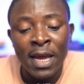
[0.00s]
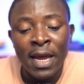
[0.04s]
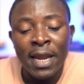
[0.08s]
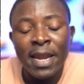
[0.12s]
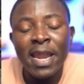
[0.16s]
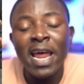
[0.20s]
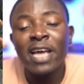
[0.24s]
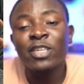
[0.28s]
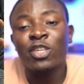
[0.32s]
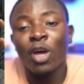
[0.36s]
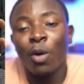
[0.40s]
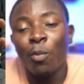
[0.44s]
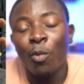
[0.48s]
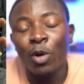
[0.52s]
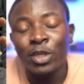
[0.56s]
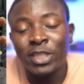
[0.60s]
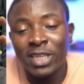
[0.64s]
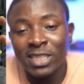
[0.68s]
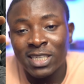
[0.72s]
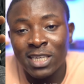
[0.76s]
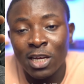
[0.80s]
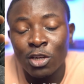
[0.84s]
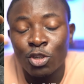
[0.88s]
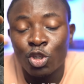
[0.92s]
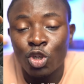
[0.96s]
Next, how much
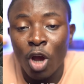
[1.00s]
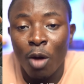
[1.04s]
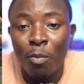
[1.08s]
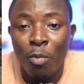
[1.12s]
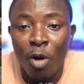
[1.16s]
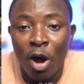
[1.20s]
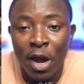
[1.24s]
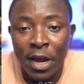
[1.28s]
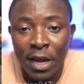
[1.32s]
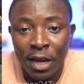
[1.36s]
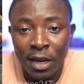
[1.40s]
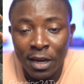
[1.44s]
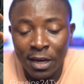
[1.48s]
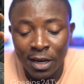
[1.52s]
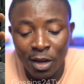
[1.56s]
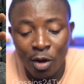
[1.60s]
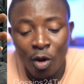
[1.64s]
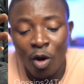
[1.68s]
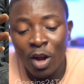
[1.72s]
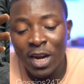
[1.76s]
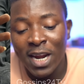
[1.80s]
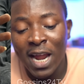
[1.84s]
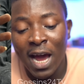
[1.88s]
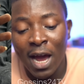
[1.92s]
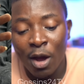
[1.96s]
is a Showboy? The
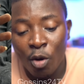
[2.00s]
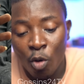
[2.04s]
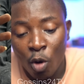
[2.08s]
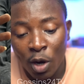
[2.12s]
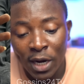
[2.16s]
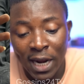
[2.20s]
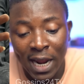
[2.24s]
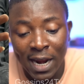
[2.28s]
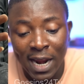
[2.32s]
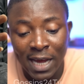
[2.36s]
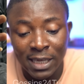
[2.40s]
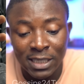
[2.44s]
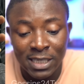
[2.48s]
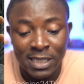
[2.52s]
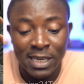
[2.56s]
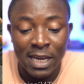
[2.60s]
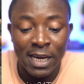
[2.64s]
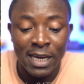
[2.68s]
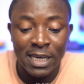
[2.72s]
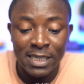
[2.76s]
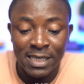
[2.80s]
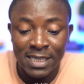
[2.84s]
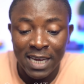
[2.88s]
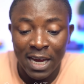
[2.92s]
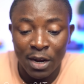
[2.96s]
Honda Accord and now they say
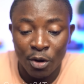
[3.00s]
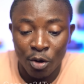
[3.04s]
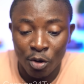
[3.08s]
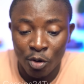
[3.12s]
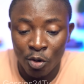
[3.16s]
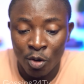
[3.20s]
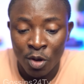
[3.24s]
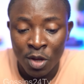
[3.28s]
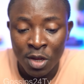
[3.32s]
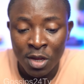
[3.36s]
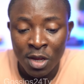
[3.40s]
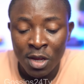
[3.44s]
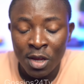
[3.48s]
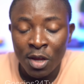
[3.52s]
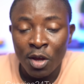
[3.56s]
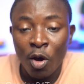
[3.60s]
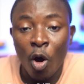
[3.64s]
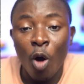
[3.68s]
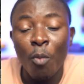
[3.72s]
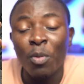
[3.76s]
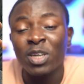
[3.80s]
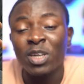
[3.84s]
Kitano, no, how